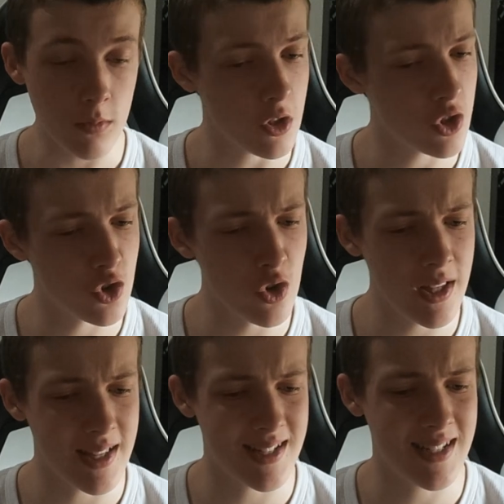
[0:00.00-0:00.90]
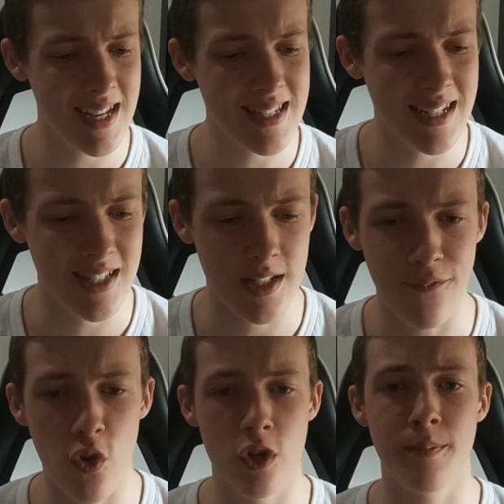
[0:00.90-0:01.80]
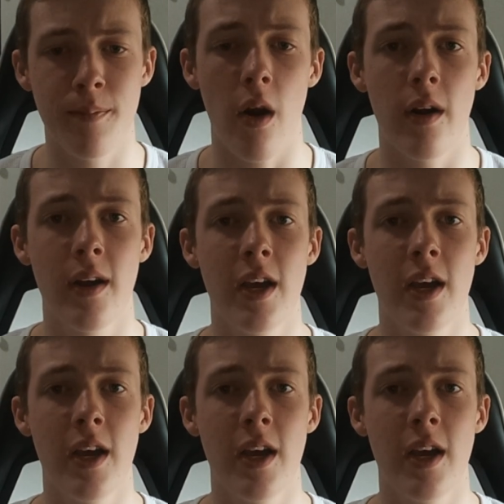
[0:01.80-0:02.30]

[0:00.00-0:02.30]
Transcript: So truly, the statistics is the first part